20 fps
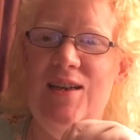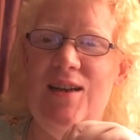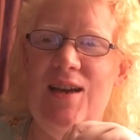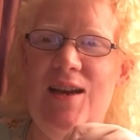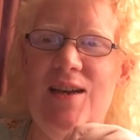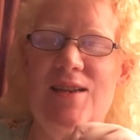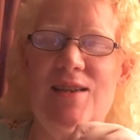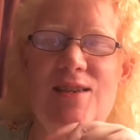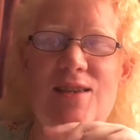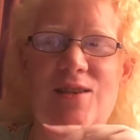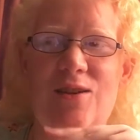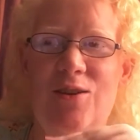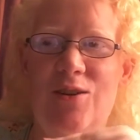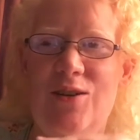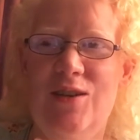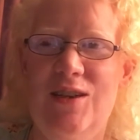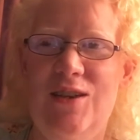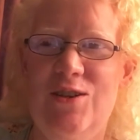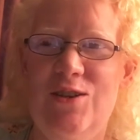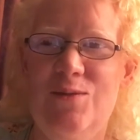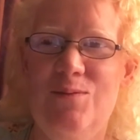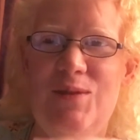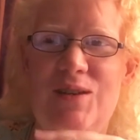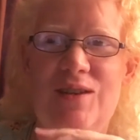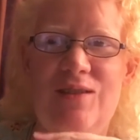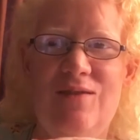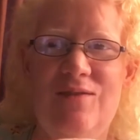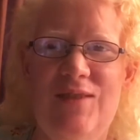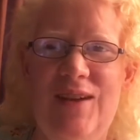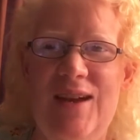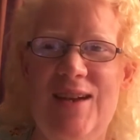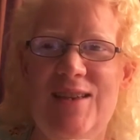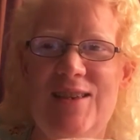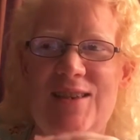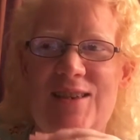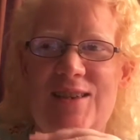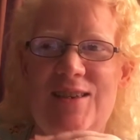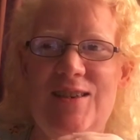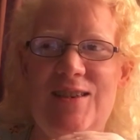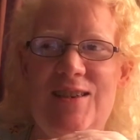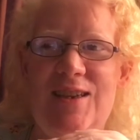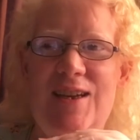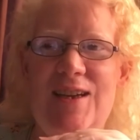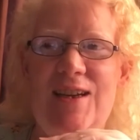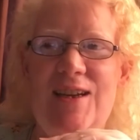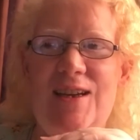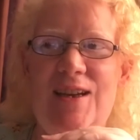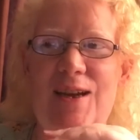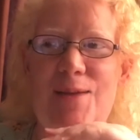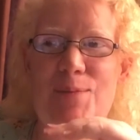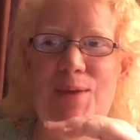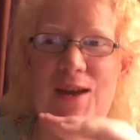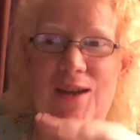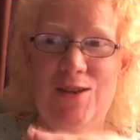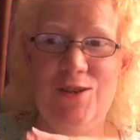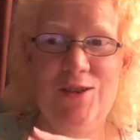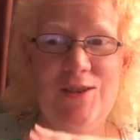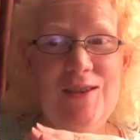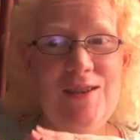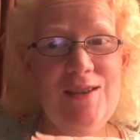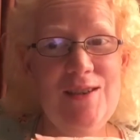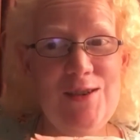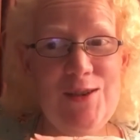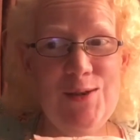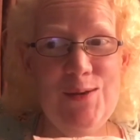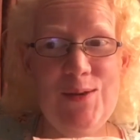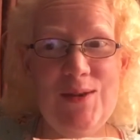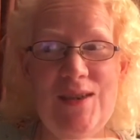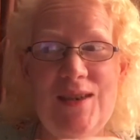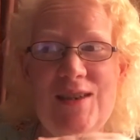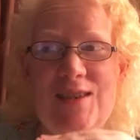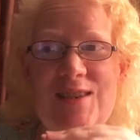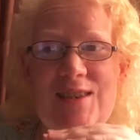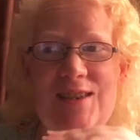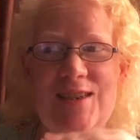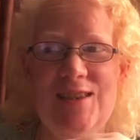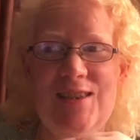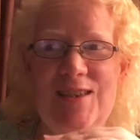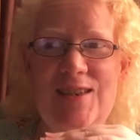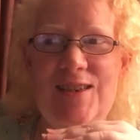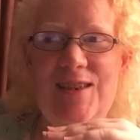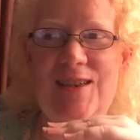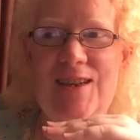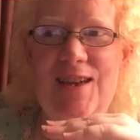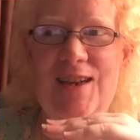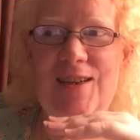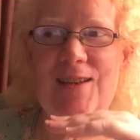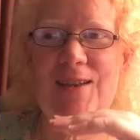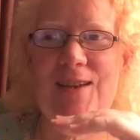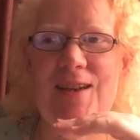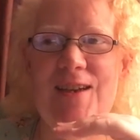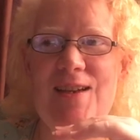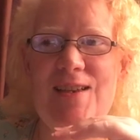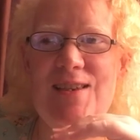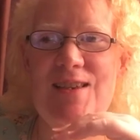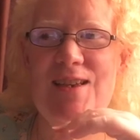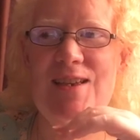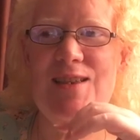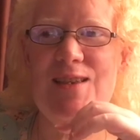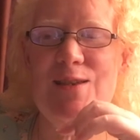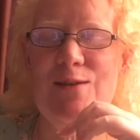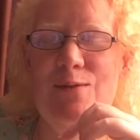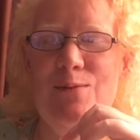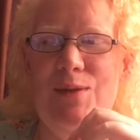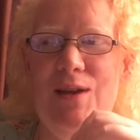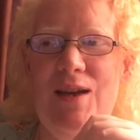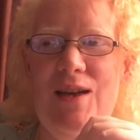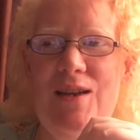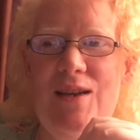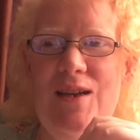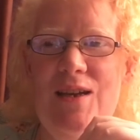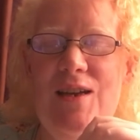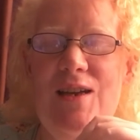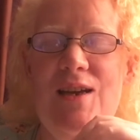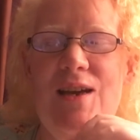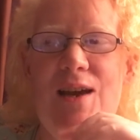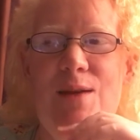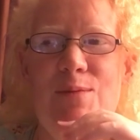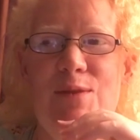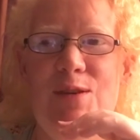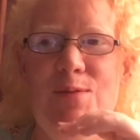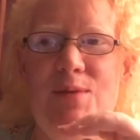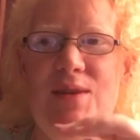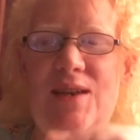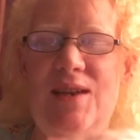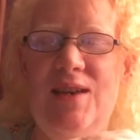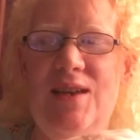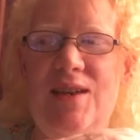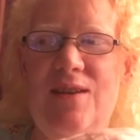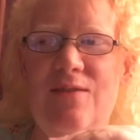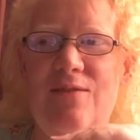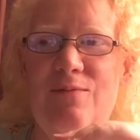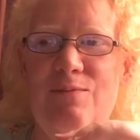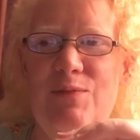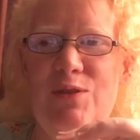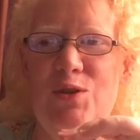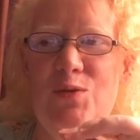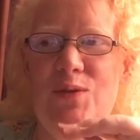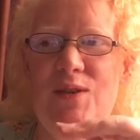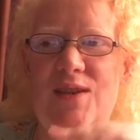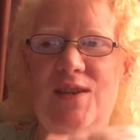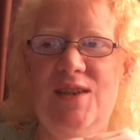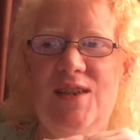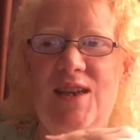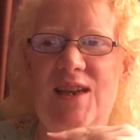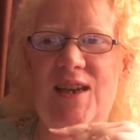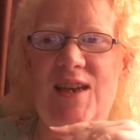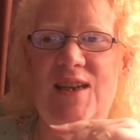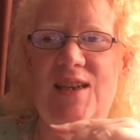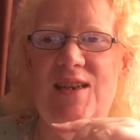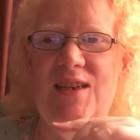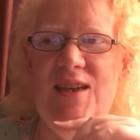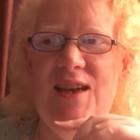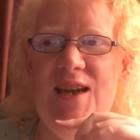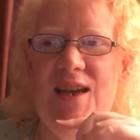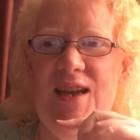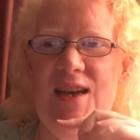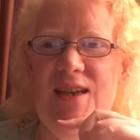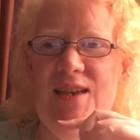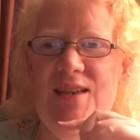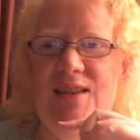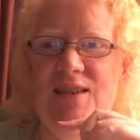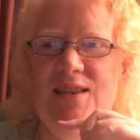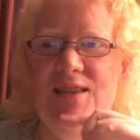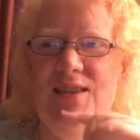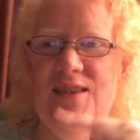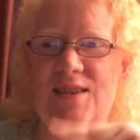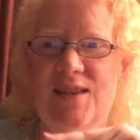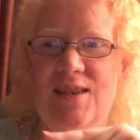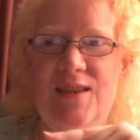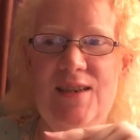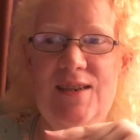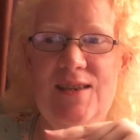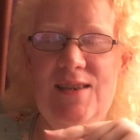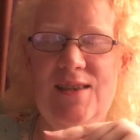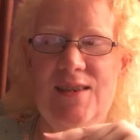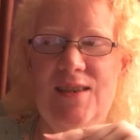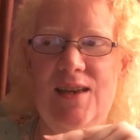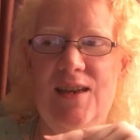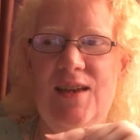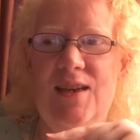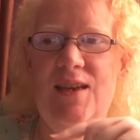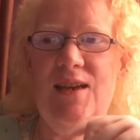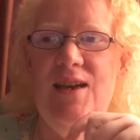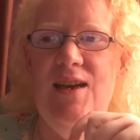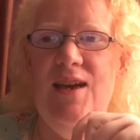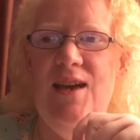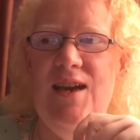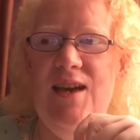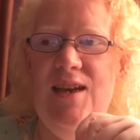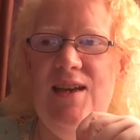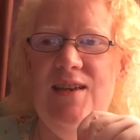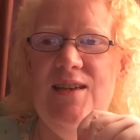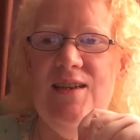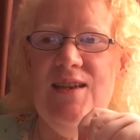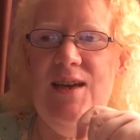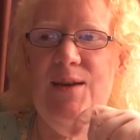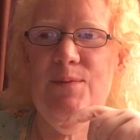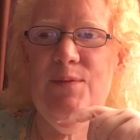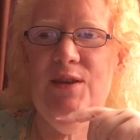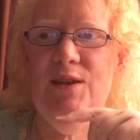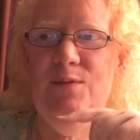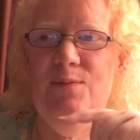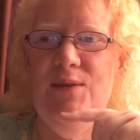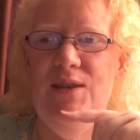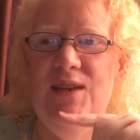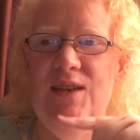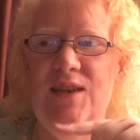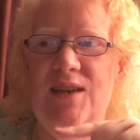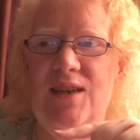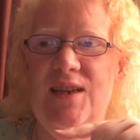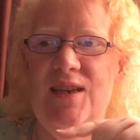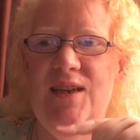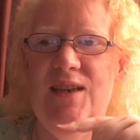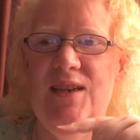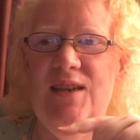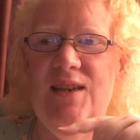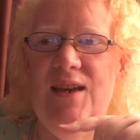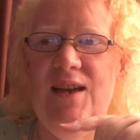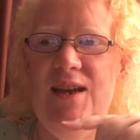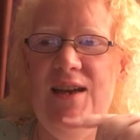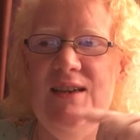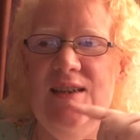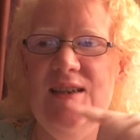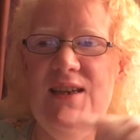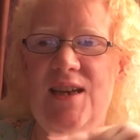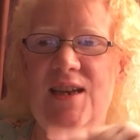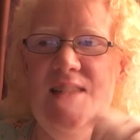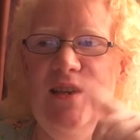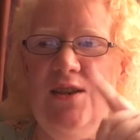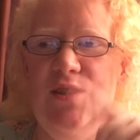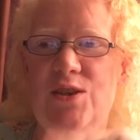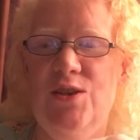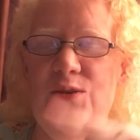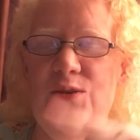I started intermittent fasting today. I'm actually going to do it 16 and 8, like I said. So I'm going to be eating between 10 and 6. And I'm going to be eating at 10, 2,